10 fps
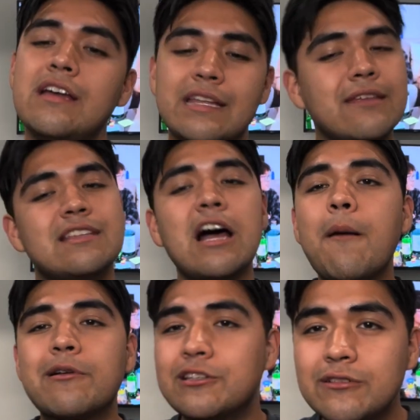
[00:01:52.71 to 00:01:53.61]
give this
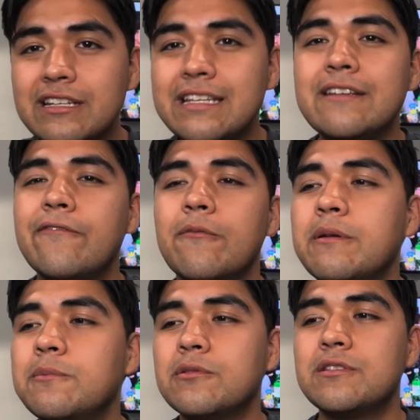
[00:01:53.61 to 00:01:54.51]
opportunity for
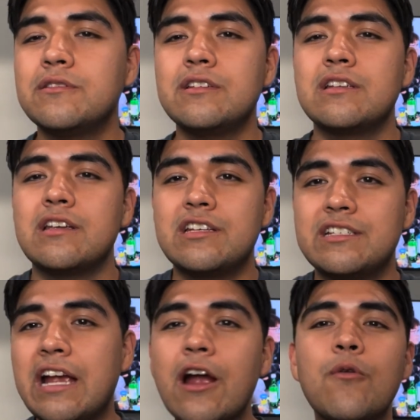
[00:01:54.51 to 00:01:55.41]
people to just
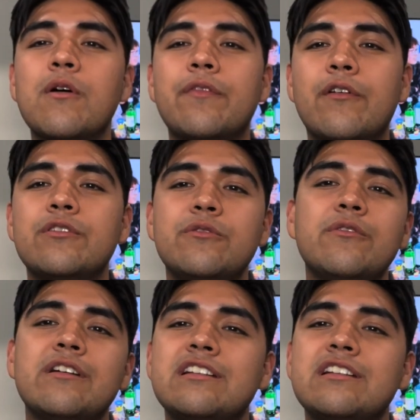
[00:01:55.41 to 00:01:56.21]
share what they're doing,